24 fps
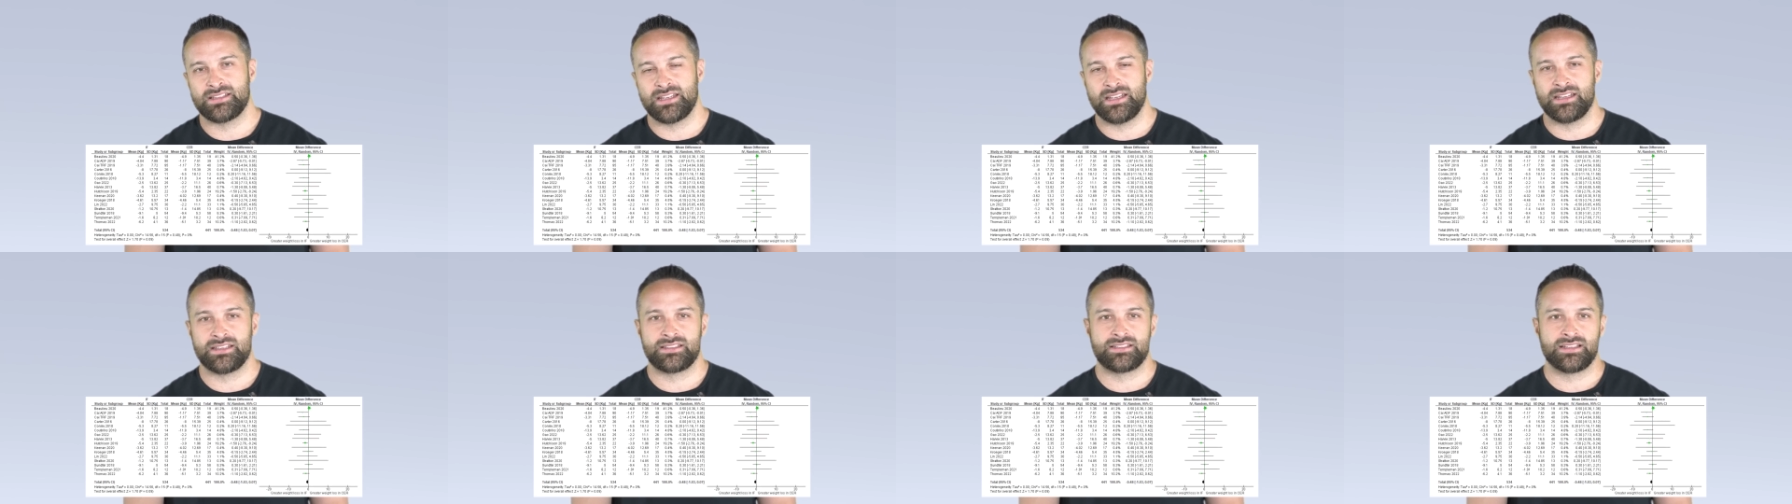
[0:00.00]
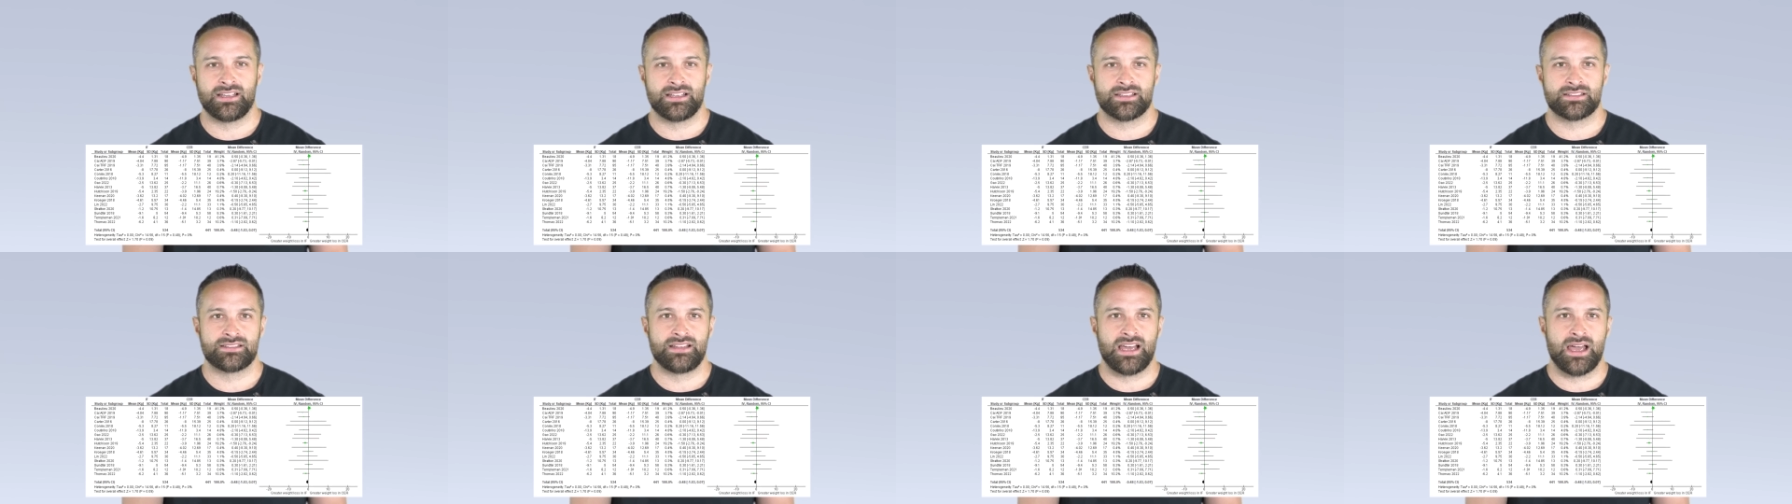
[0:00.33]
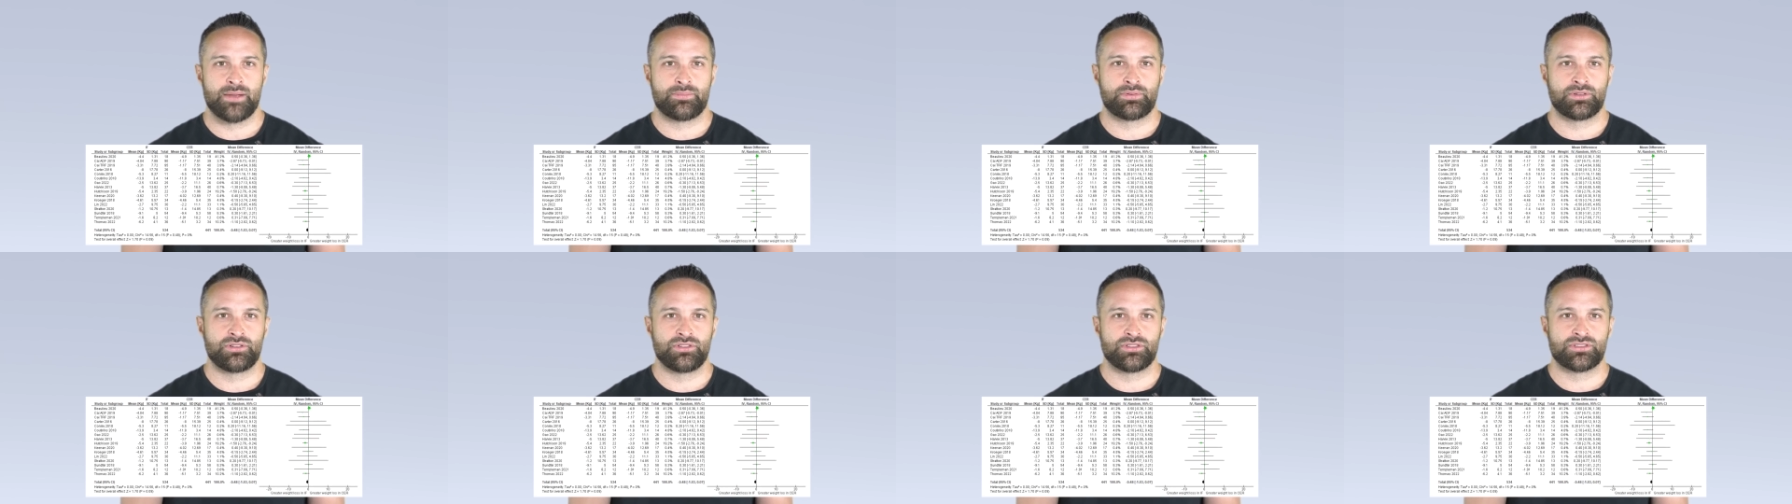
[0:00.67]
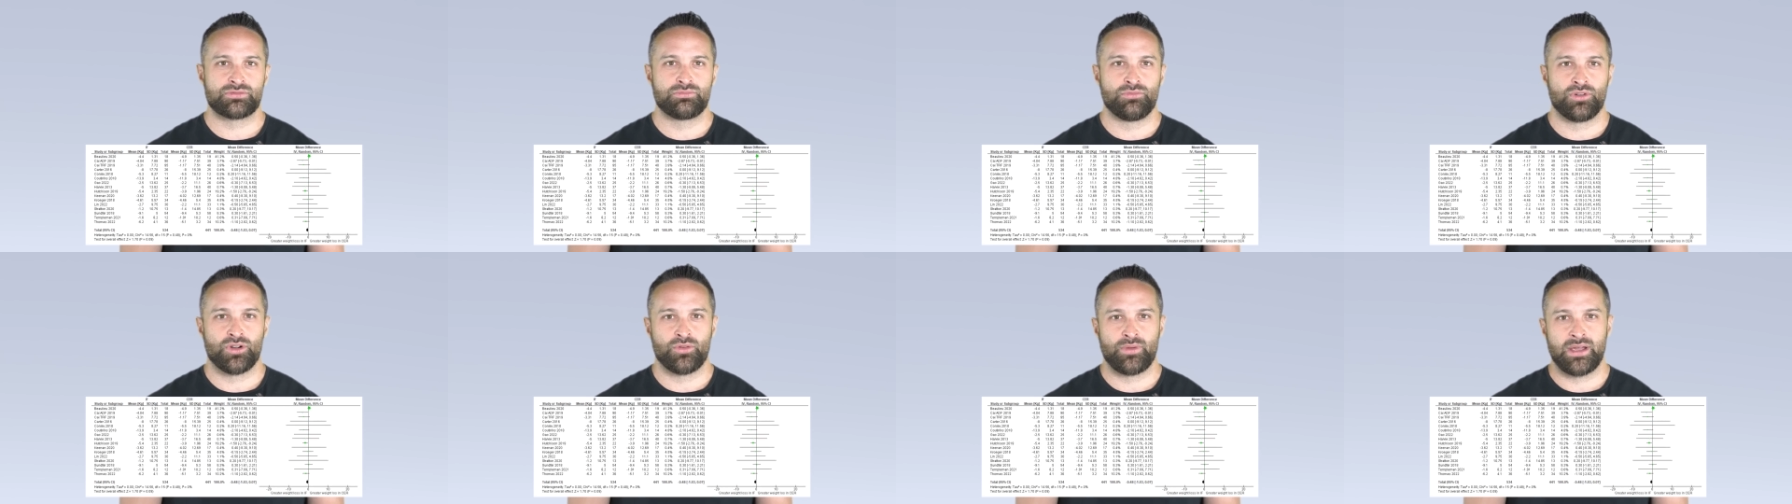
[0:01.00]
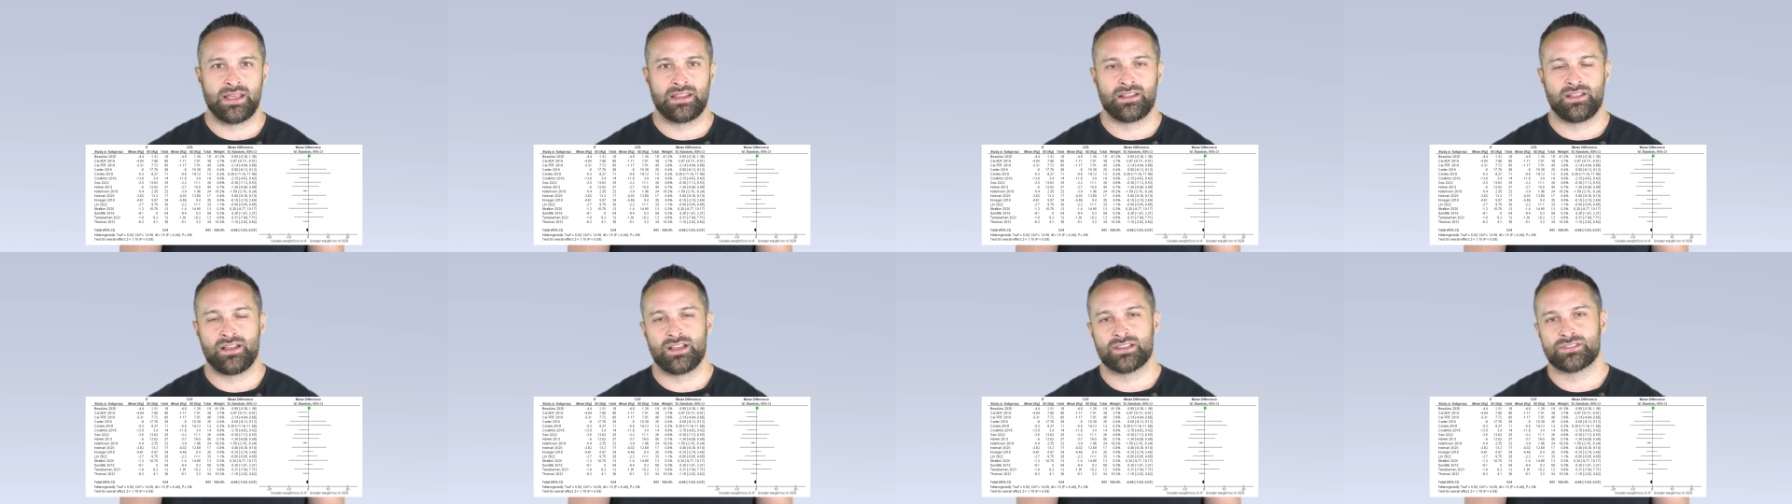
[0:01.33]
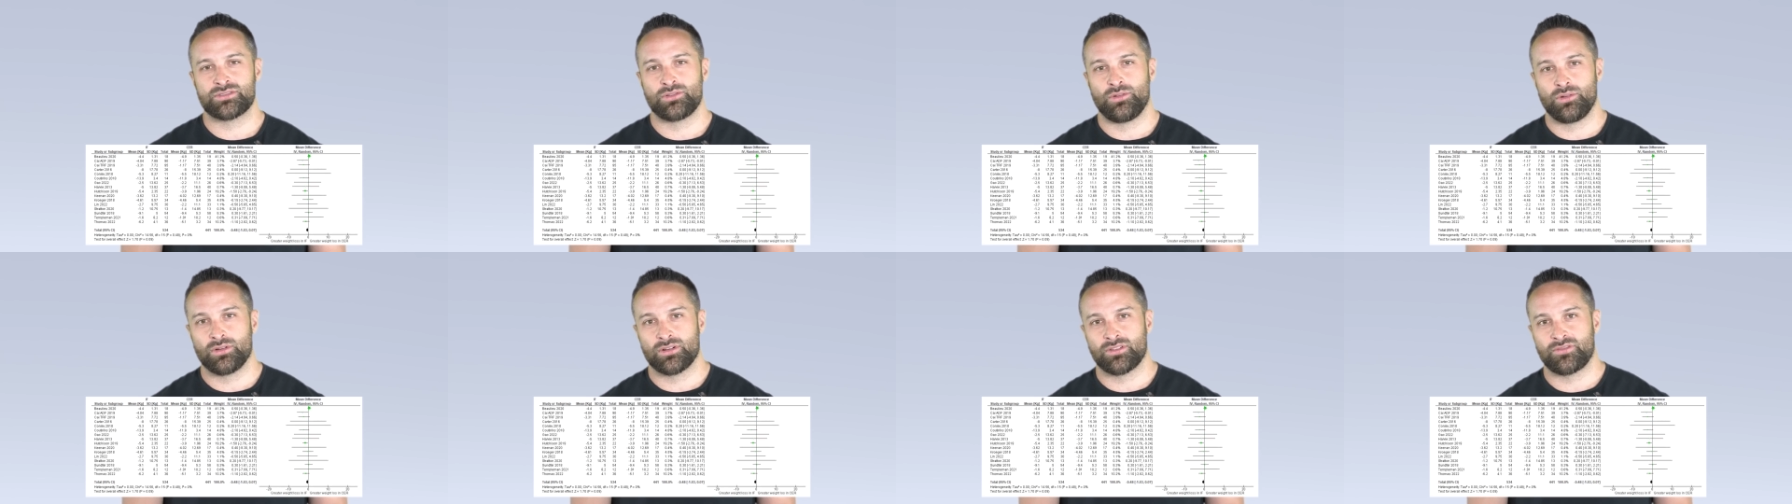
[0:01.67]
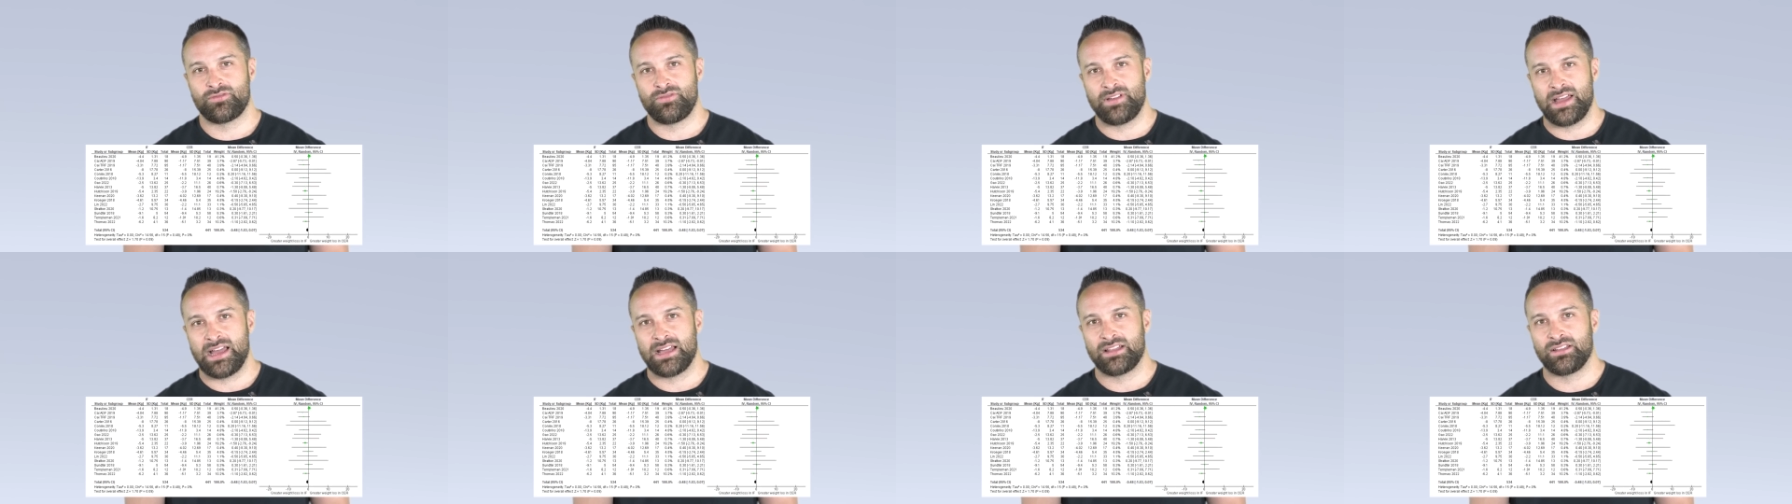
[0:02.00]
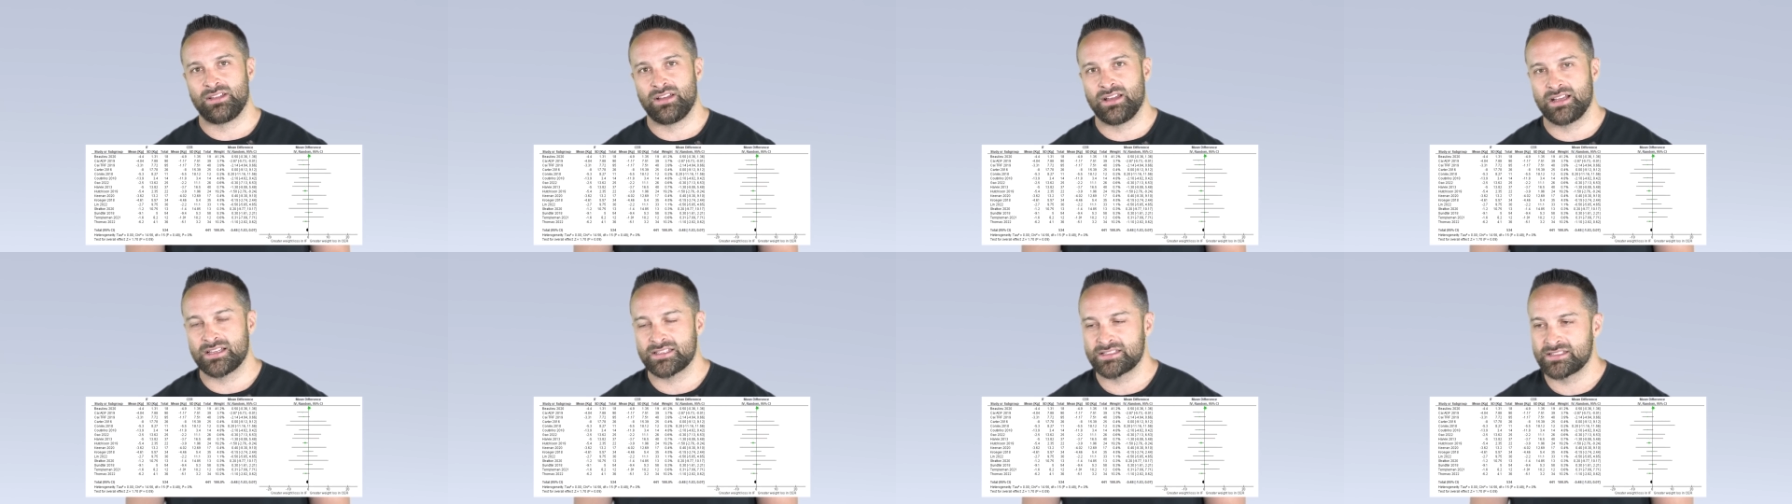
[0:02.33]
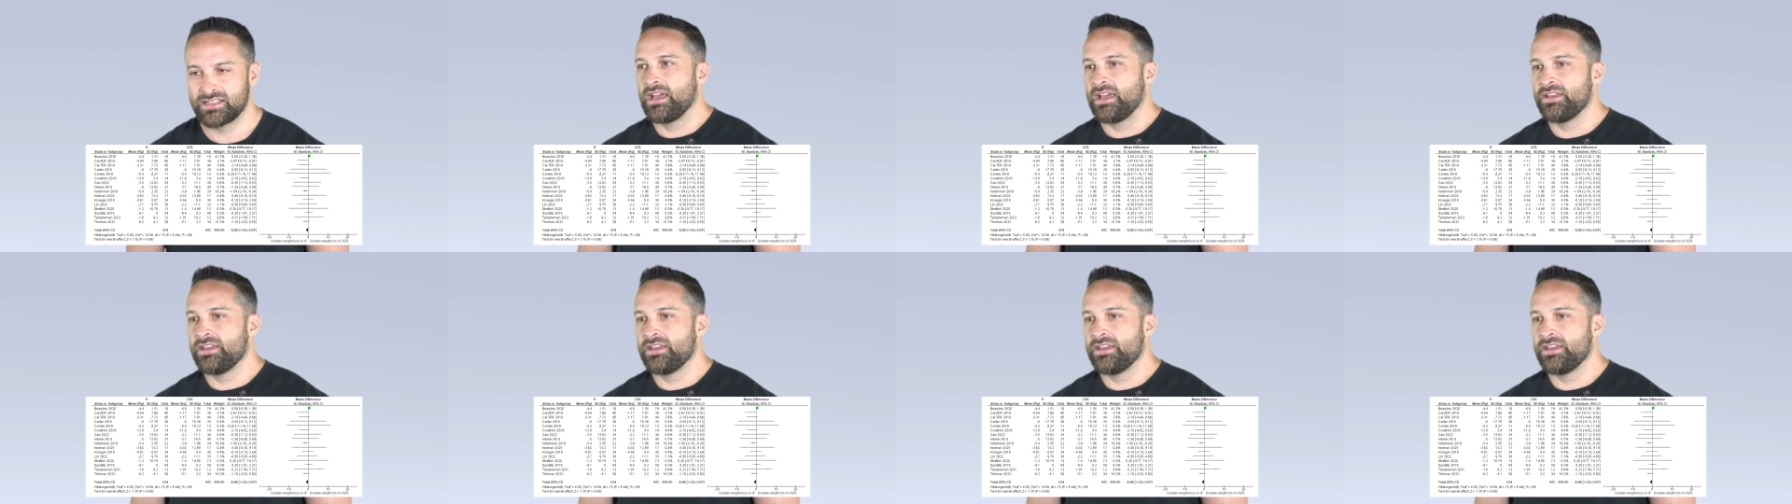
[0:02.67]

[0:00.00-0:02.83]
it does not produce more weight loss or fat loss.